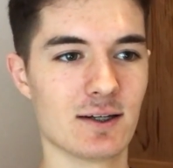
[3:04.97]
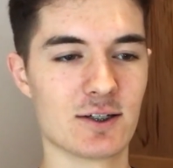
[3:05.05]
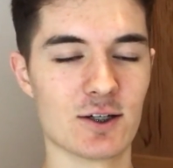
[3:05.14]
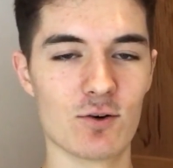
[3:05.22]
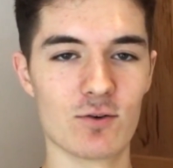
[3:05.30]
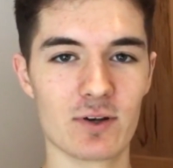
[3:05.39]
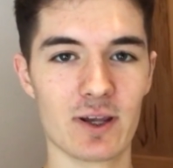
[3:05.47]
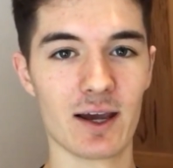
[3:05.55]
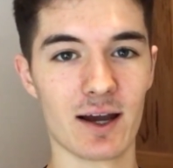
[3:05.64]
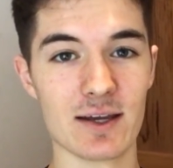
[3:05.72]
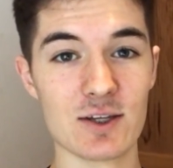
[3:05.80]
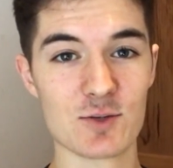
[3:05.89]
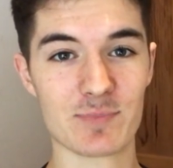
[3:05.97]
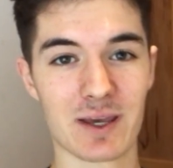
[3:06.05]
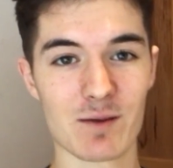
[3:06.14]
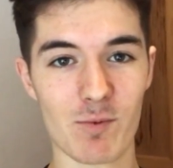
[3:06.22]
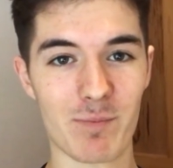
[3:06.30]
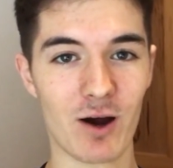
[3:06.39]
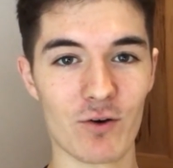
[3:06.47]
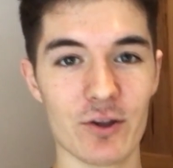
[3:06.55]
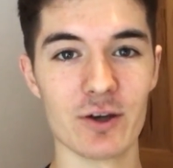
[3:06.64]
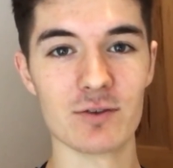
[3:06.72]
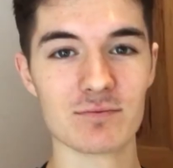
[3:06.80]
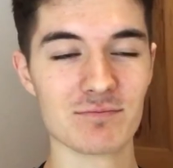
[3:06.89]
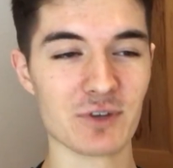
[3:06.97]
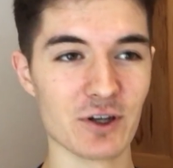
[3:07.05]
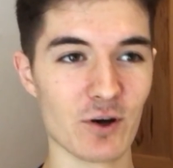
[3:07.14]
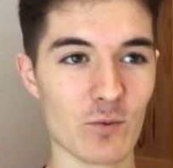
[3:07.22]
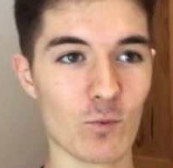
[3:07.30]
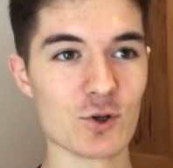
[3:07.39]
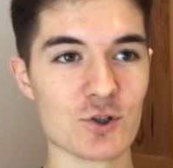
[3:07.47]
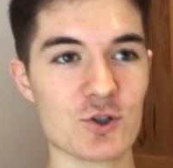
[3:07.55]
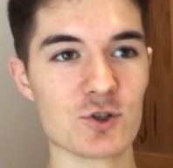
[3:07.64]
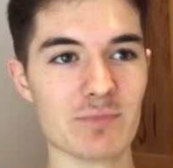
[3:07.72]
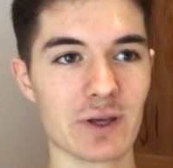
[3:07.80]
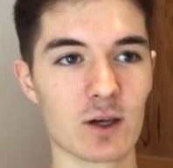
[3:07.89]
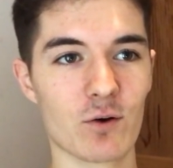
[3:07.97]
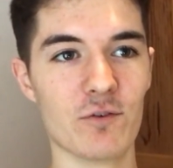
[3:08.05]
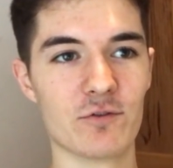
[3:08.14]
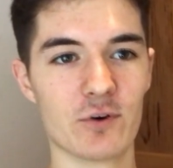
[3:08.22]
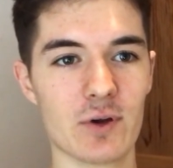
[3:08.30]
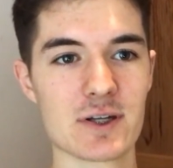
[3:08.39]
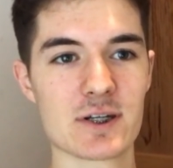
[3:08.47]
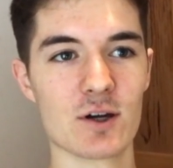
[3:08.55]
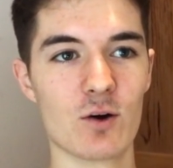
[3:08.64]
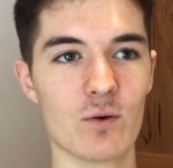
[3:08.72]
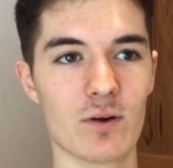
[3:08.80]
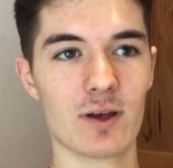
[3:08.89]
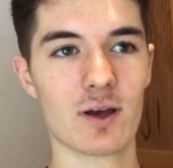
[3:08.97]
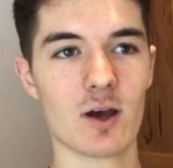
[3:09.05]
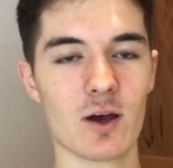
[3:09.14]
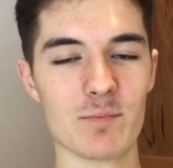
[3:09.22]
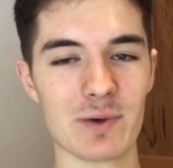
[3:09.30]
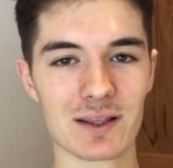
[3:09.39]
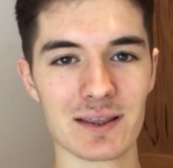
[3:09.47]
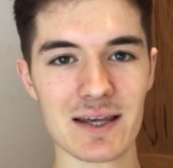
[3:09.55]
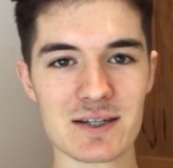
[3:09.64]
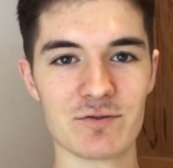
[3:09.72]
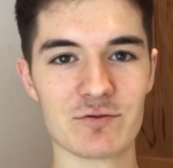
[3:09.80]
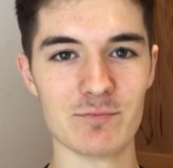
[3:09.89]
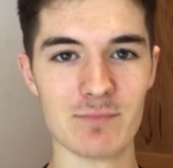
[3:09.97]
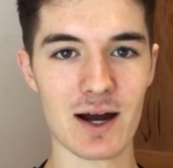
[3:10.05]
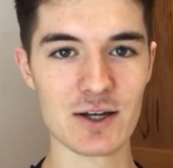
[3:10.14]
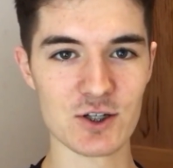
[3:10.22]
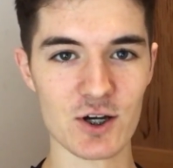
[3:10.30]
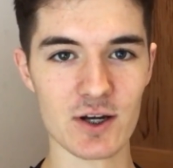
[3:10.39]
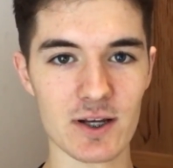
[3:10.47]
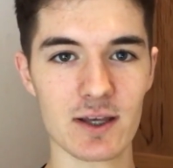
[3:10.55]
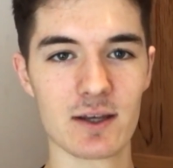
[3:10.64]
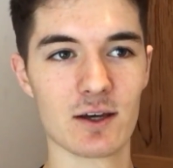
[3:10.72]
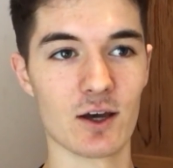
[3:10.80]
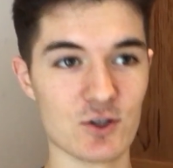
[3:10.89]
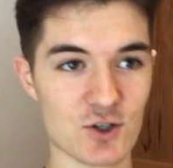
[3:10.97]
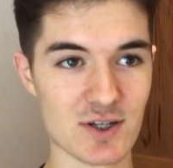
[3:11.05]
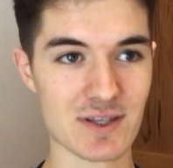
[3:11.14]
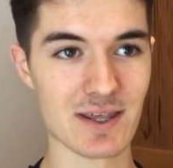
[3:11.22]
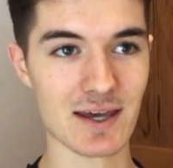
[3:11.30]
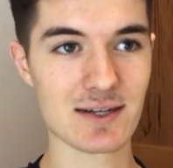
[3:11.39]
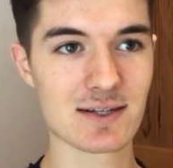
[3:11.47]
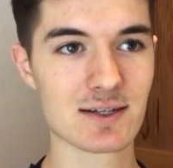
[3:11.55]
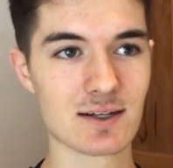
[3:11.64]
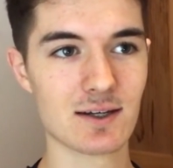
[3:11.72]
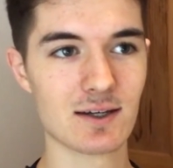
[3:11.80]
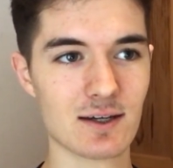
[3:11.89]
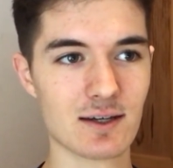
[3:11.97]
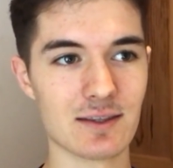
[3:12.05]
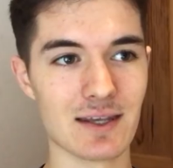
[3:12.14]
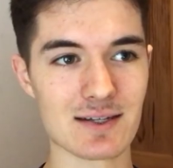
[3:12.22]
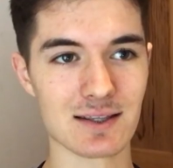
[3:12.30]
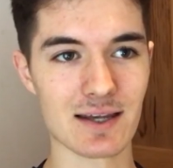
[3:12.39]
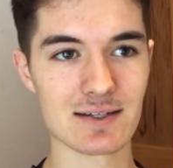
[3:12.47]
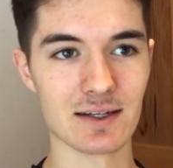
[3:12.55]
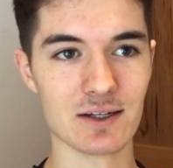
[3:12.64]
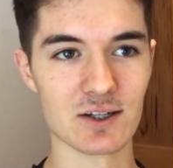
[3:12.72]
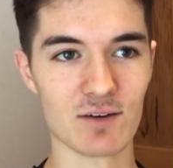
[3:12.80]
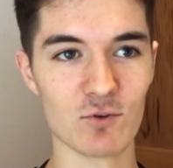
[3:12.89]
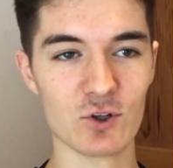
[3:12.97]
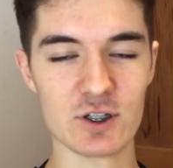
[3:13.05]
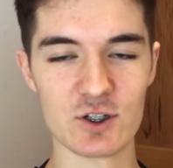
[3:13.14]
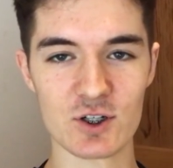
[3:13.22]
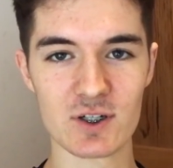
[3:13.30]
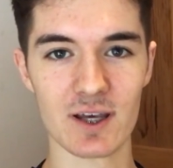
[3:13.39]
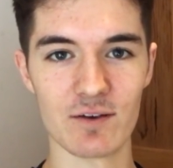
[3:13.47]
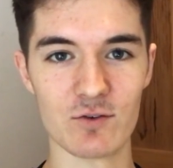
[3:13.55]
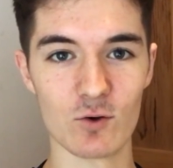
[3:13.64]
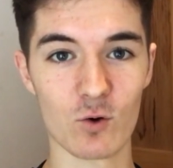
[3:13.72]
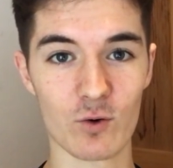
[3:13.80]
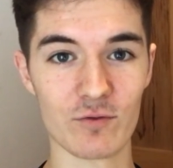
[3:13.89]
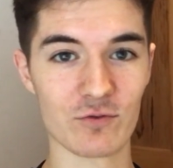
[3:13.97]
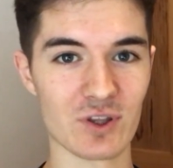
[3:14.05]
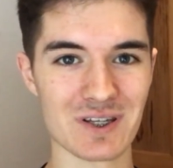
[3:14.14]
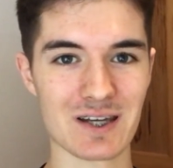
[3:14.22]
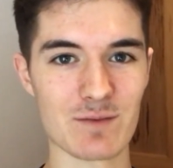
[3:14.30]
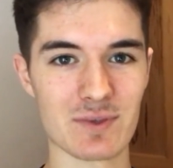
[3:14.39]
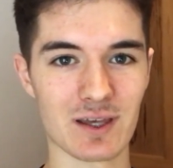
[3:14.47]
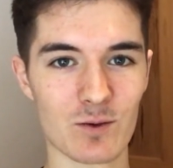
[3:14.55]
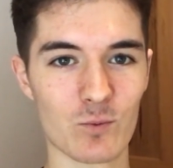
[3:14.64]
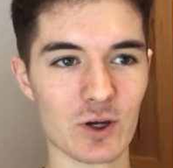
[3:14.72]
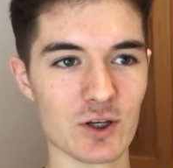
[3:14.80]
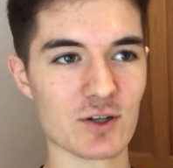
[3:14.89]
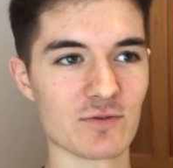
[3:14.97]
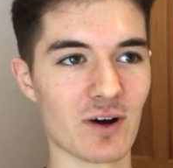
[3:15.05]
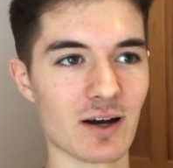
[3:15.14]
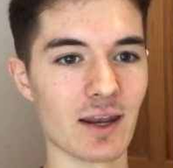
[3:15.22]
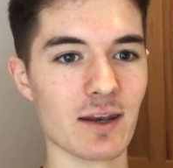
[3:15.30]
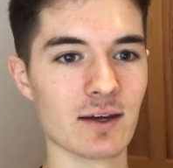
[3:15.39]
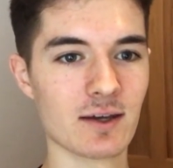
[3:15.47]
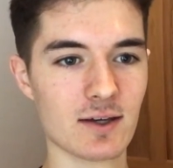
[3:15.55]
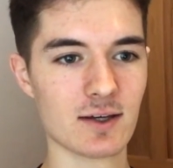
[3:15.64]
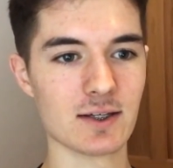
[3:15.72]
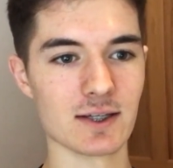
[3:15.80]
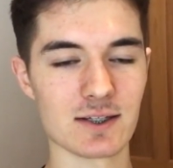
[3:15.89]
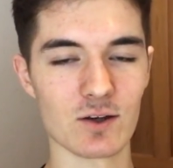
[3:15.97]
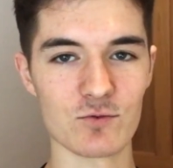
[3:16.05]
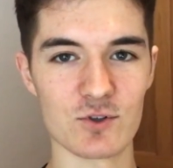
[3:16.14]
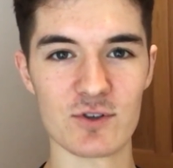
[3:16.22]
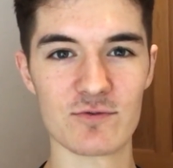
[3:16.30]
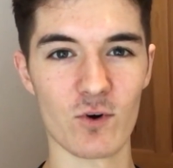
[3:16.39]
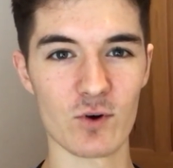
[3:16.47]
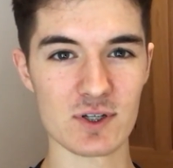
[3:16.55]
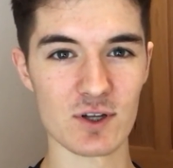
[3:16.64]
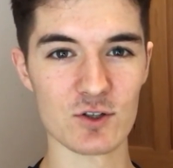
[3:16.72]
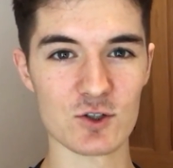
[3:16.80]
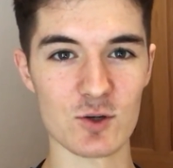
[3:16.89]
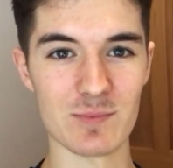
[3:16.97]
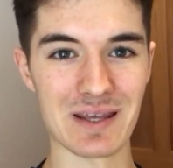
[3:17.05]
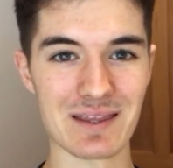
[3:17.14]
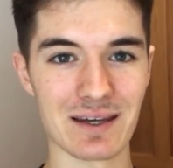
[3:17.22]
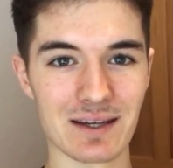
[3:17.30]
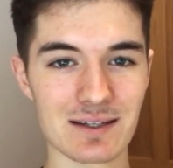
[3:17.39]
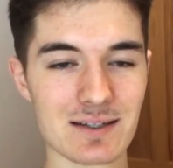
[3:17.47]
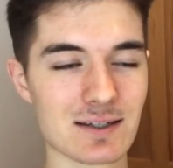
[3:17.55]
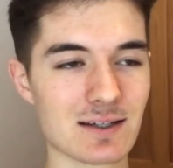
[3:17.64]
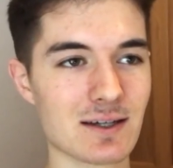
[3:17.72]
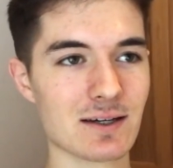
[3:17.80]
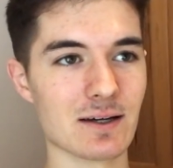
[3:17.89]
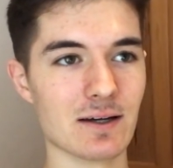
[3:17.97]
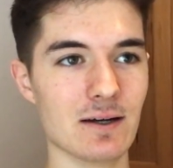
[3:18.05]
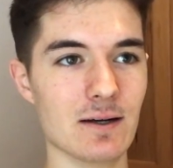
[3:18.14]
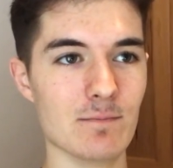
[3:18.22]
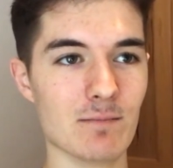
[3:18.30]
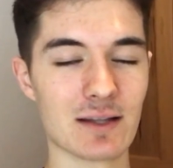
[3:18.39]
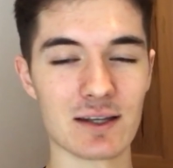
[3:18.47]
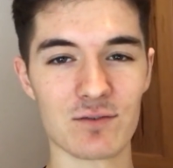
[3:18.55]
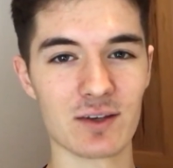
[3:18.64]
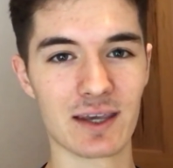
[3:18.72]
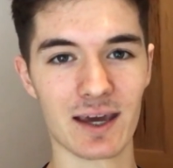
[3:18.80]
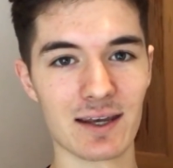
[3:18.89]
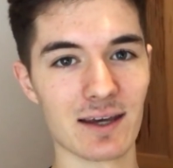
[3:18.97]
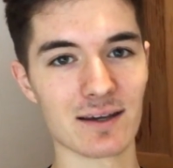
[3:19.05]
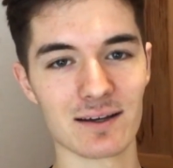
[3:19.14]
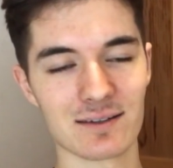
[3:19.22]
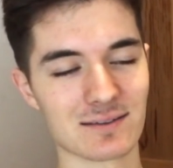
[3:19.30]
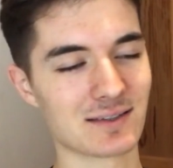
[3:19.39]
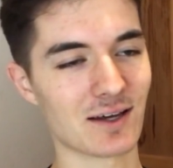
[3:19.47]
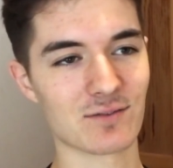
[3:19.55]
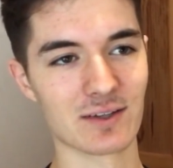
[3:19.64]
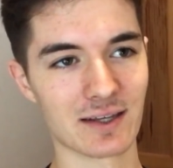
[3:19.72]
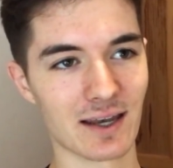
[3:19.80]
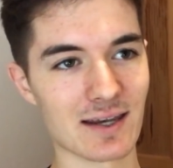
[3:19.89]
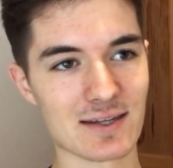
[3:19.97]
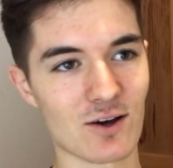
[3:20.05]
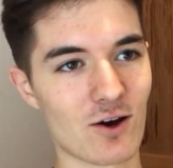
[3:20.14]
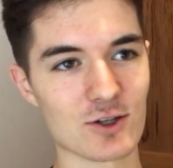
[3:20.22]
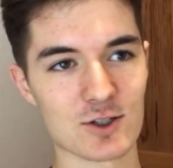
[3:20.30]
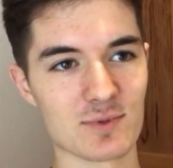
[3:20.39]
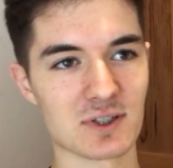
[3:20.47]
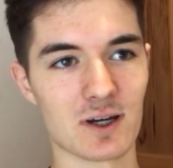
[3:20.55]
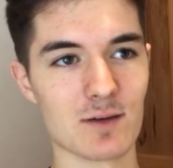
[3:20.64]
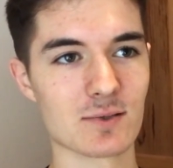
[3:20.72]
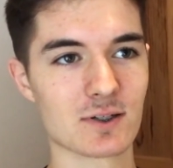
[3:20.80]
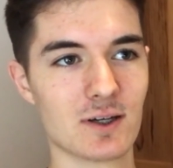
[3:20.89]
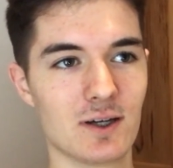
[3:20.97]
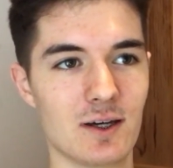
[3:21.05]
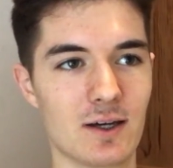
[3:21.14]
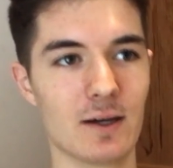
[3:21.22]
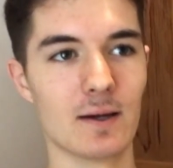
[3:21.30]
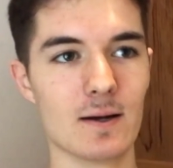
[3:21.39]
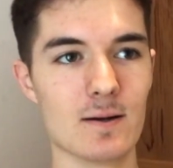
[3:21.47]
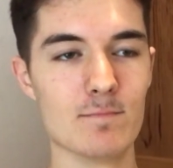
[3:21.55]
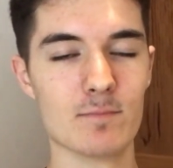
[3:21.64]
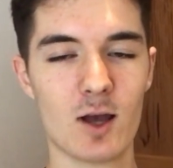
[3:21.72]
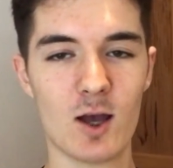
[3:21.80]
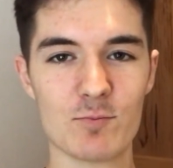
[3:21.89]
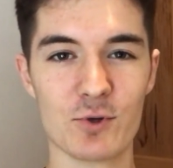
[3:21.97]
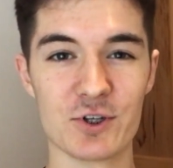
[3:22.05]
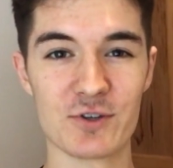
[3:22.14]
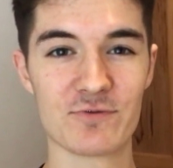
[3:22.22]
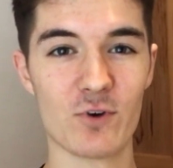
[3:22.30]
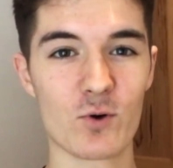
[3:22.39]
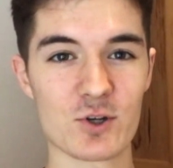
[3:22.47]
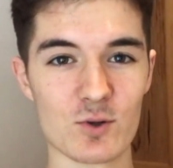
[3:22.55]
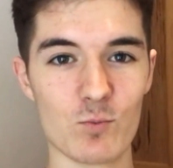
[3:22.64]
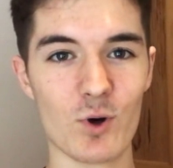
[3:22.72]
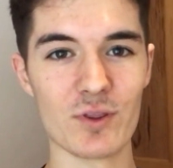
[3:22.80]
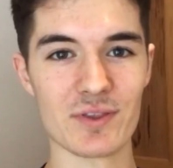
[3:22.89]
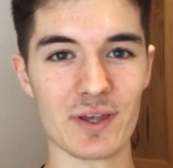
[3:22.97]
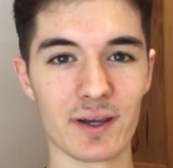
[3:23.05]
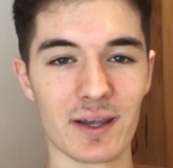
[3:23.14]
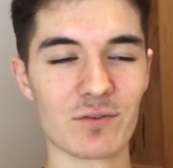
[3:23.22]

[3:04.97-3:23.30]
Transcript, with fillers: So yeah, it just became apparent that, you know, it wasn't just me going through it. So a big lesson from my journey and just this this lesson in general is just if you're going through the same thing where you're just finding yourself just focusing on too many things um, I definitely get it definitely get it. It's hard sometimes, um, but just focus on one thing.